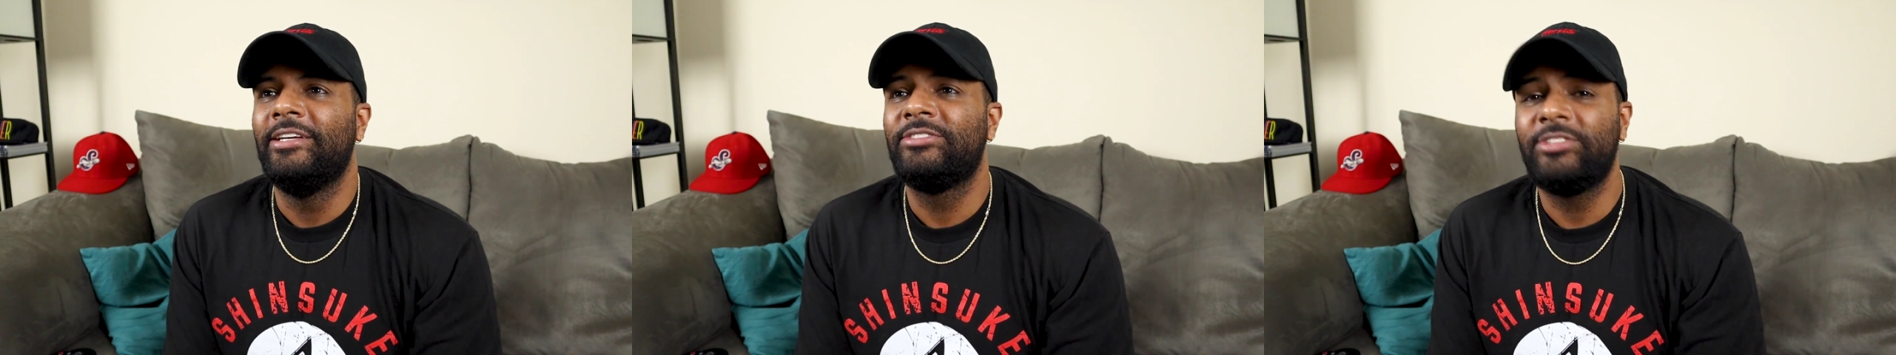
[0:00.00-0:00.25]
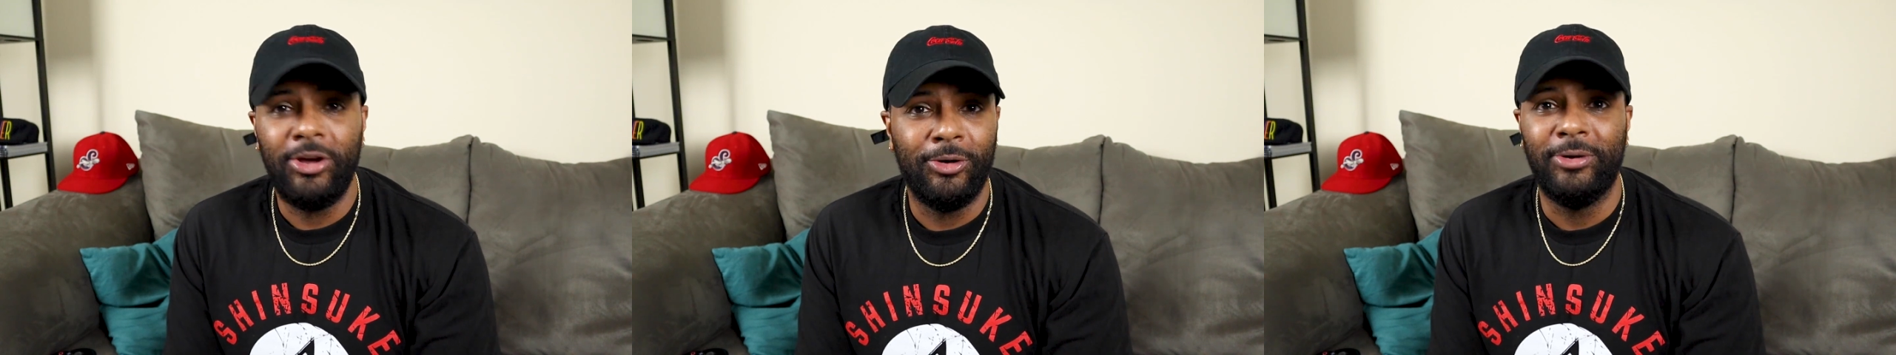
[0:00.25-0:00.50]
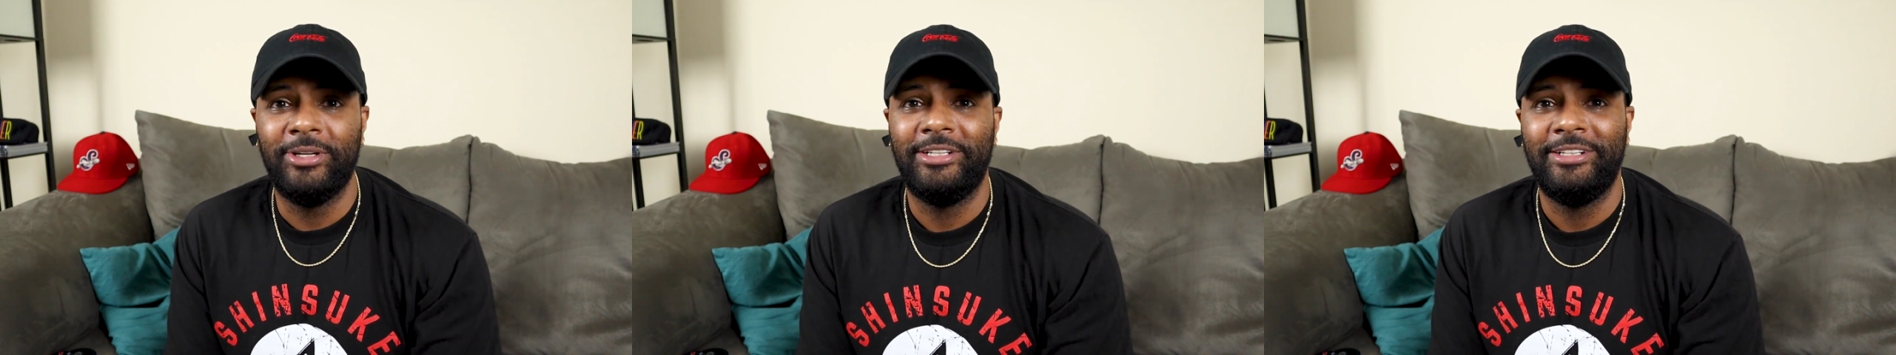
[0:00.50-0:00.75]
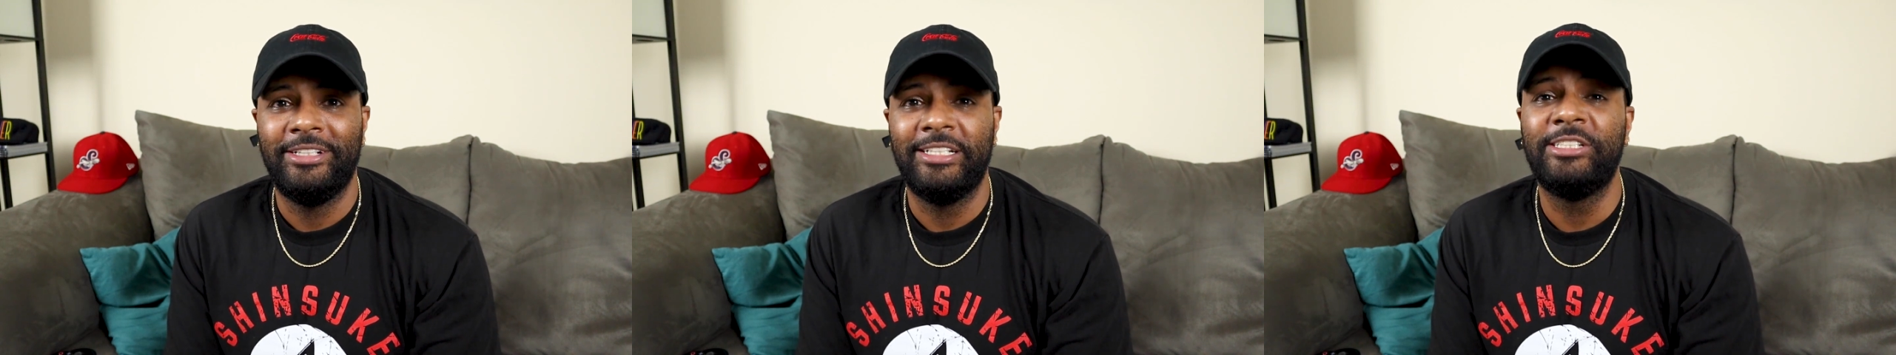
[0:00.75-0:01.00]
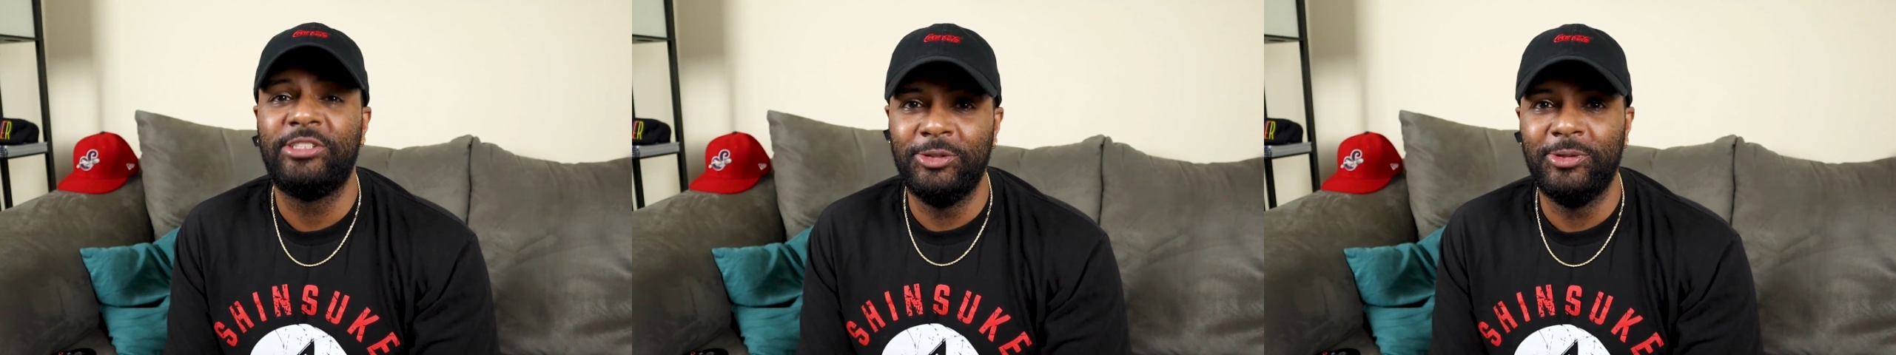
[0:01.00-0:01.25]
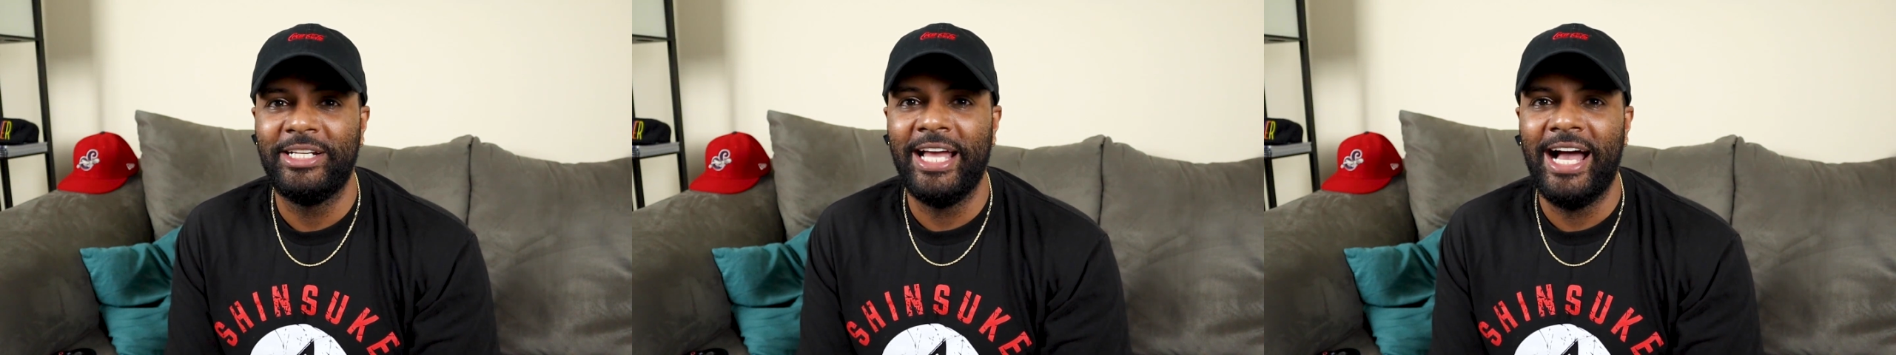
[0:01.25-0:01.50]
So, let's
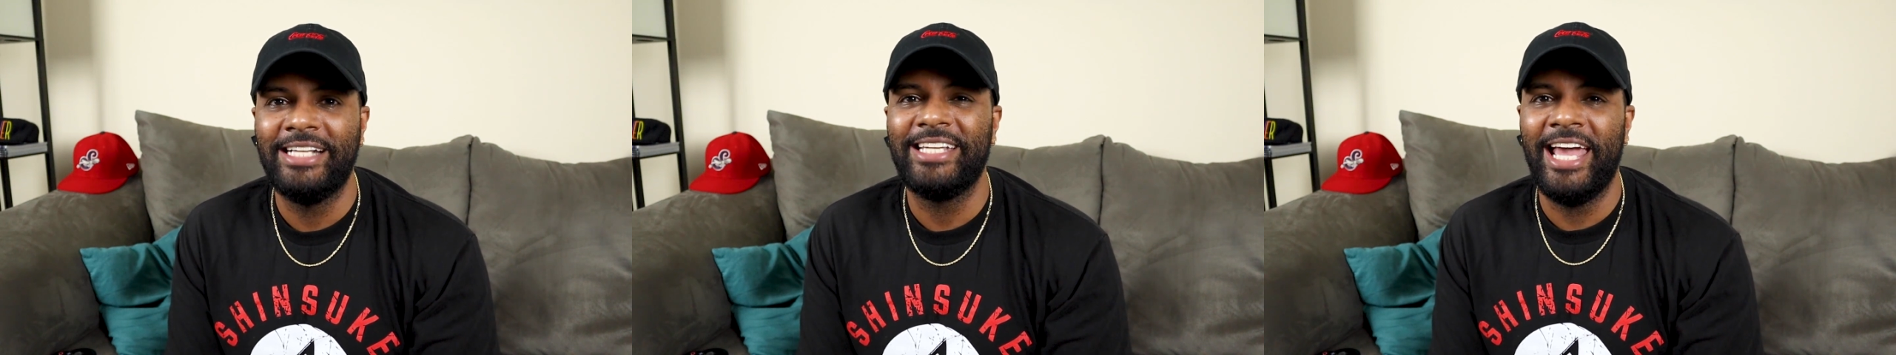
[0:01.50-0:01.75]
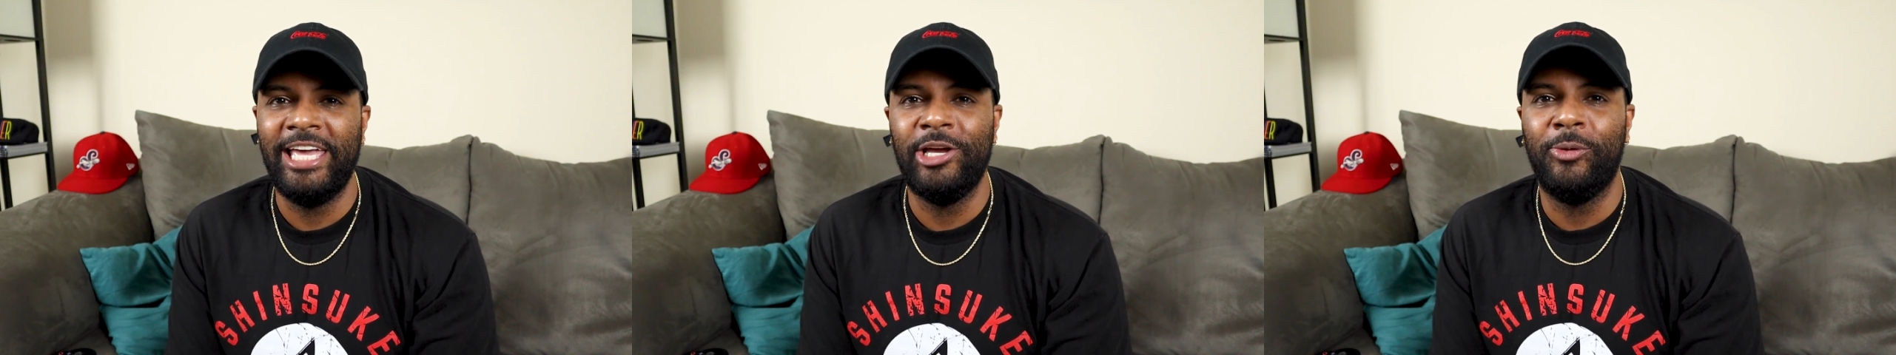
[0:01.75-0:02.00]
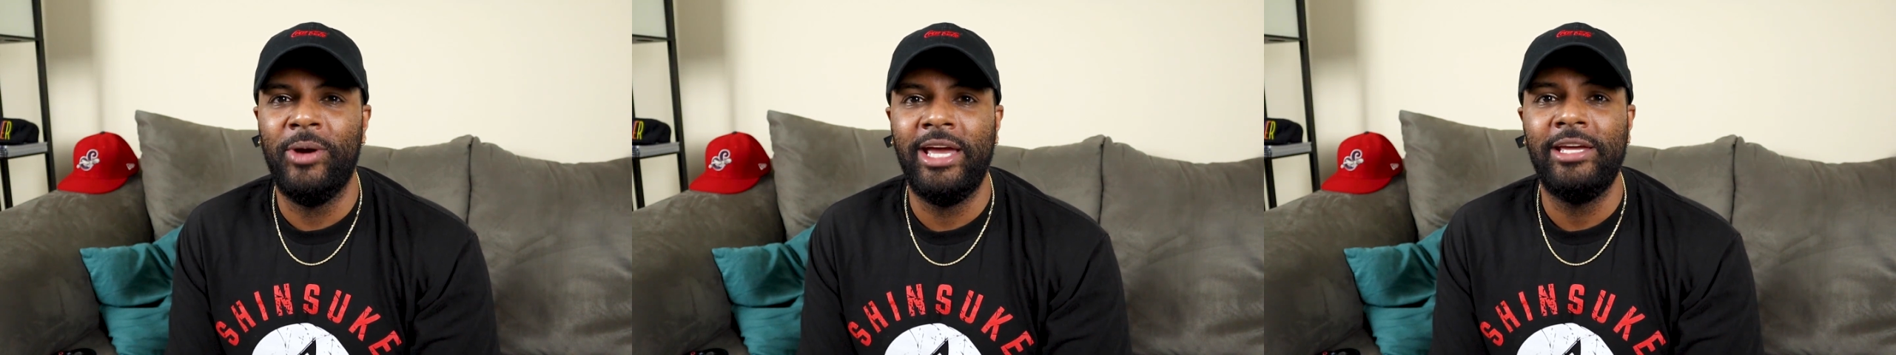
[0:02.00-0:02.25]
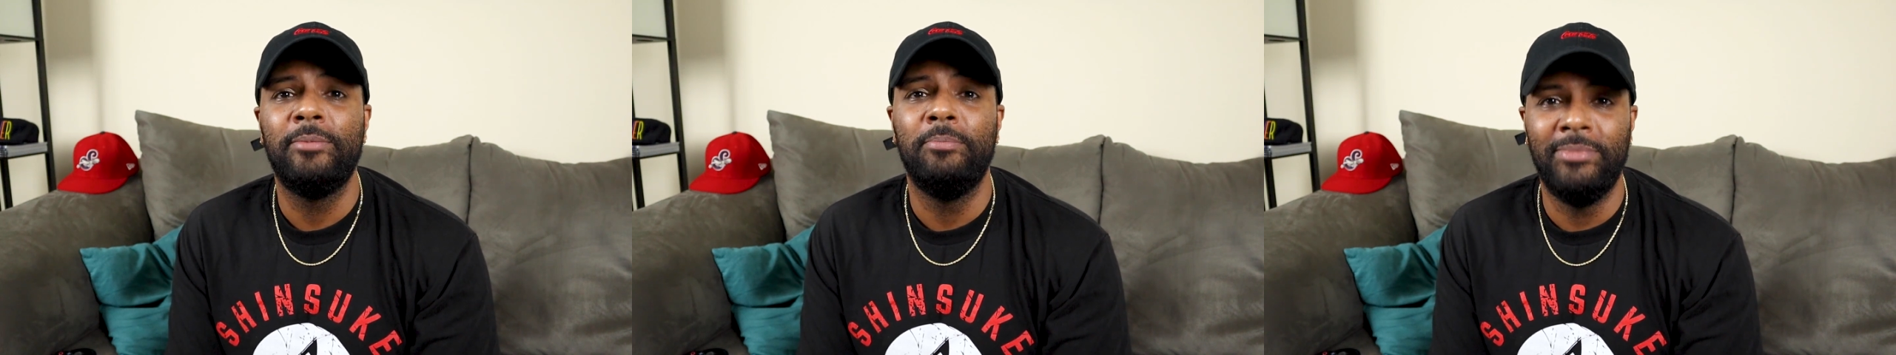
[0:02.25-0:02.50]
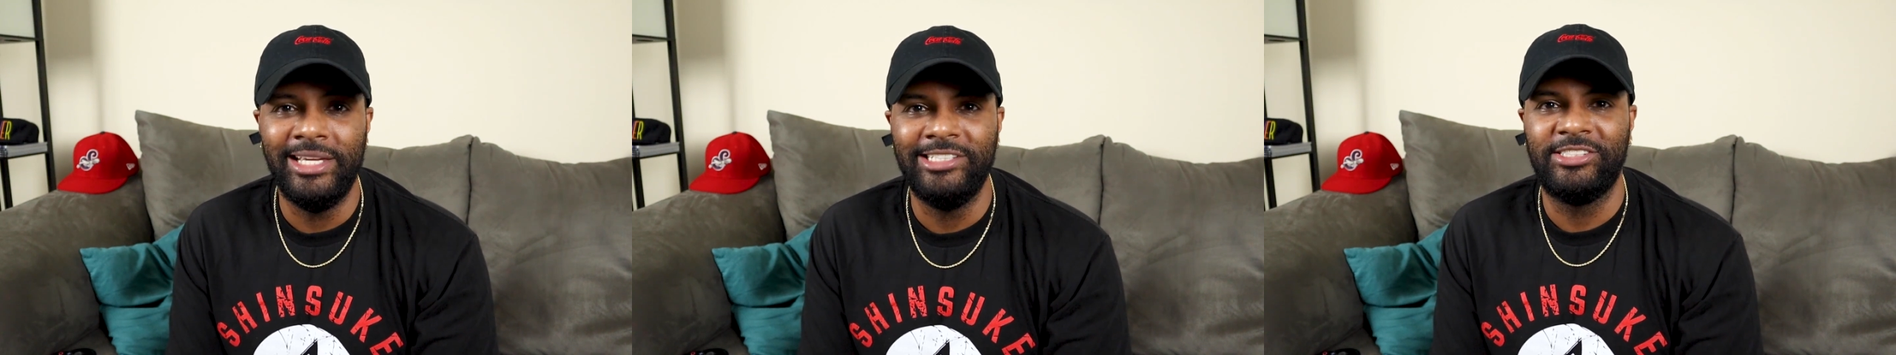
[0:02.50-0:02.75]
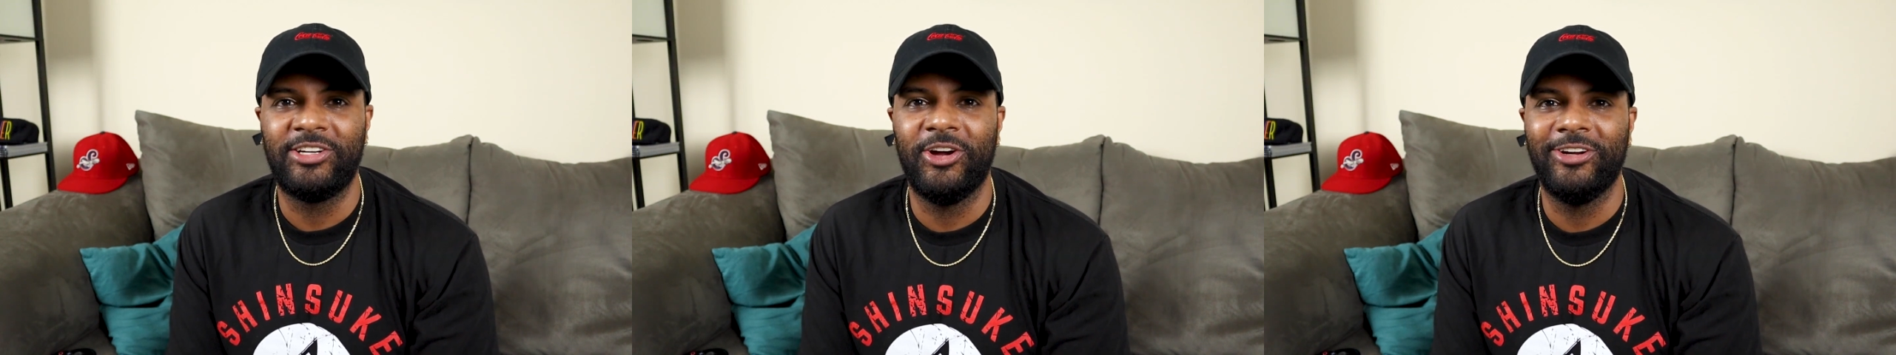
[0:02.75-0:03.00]
do it, guys. A O A
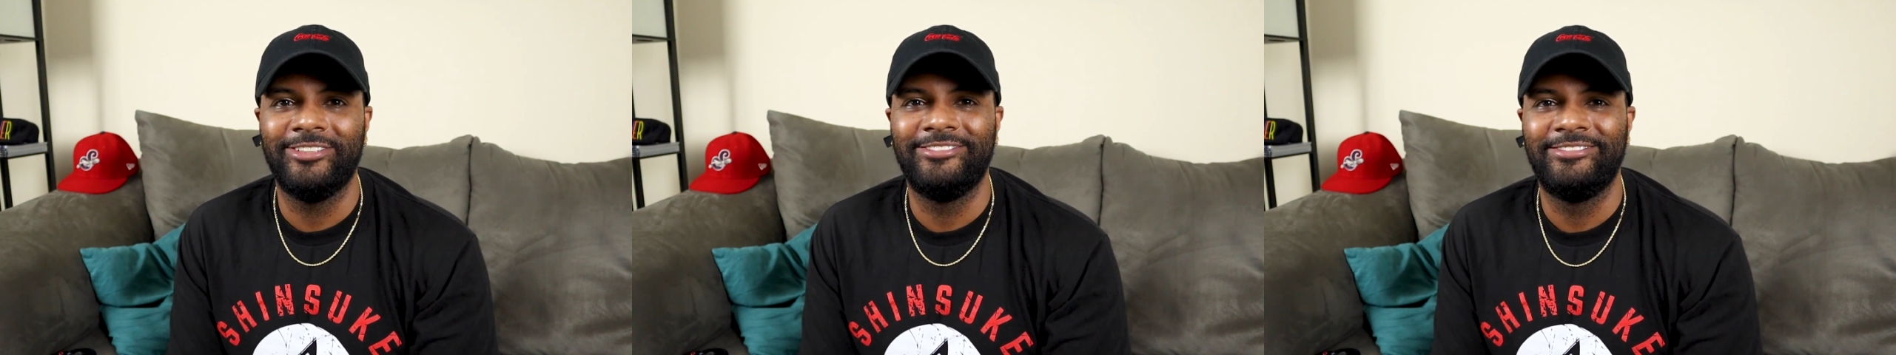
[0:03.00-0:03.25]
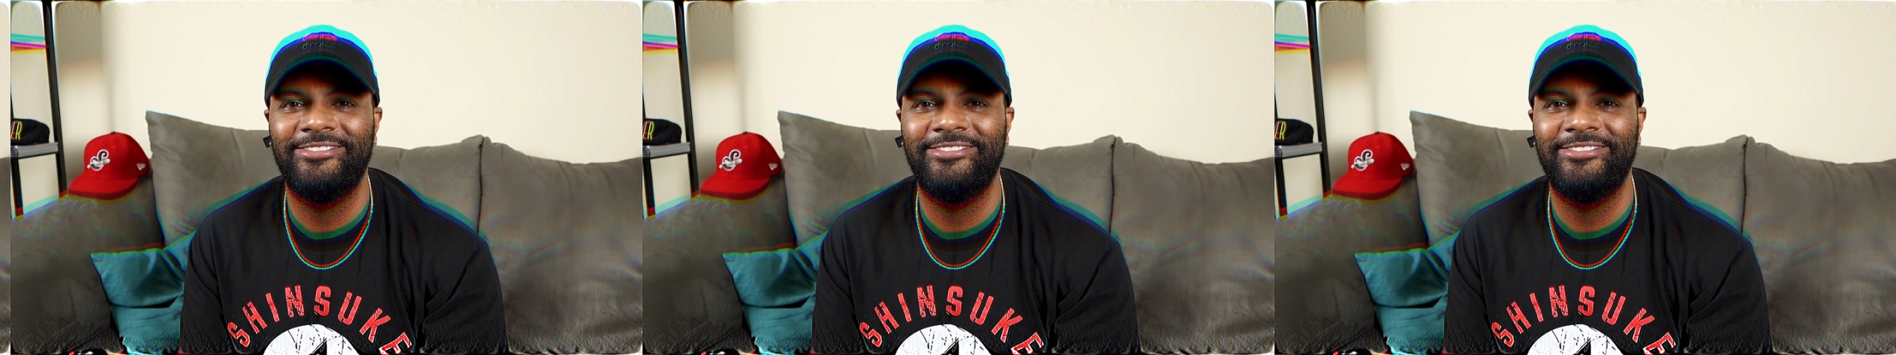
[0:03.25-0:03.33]
Miniskirt.